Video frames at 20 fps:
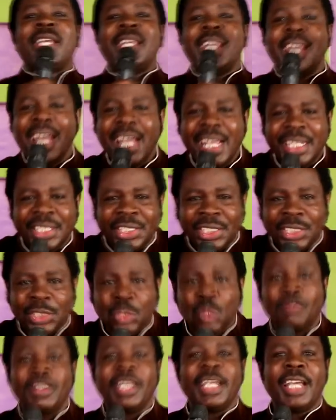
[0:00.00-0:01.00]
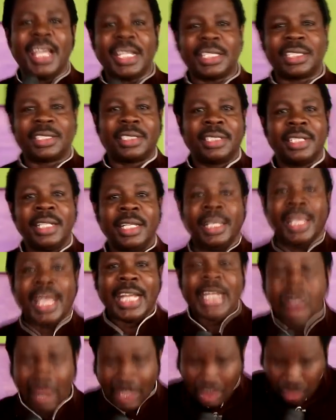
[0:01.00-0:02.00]
yes should be yes,
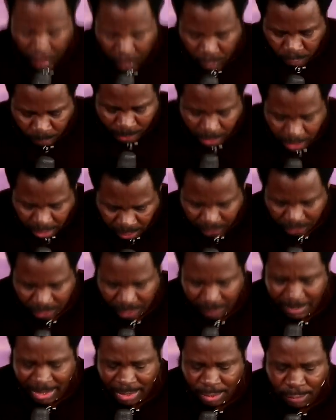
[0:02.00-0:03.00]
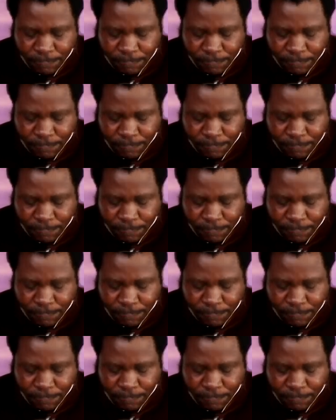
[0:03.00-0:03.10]
and our no should be no. See Matthew